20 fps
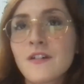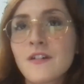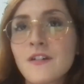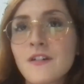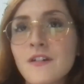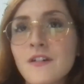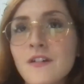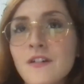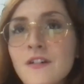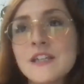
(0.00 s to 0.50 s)

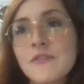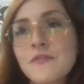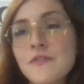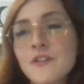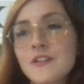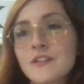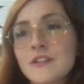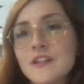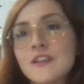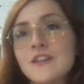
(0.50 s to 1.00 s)
it
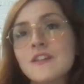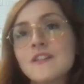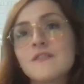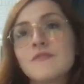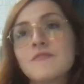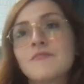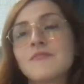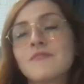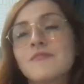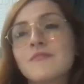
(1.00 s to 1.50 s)

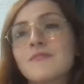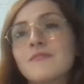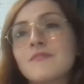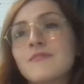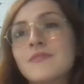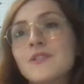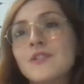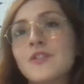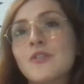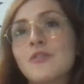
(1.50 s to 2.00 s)
definitely,
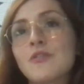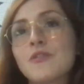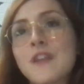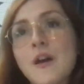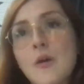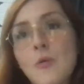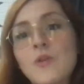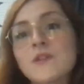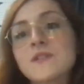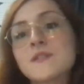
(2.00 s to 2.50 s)

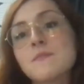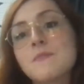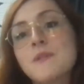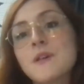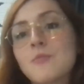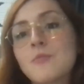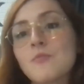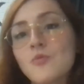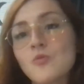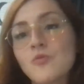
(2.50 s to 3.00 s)
that was a
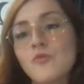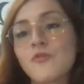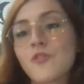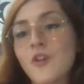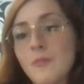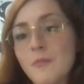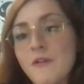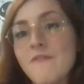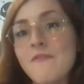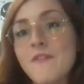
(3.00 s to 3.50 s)
big move
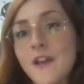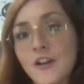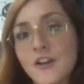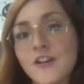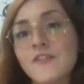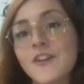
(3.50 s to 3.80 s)
from a very,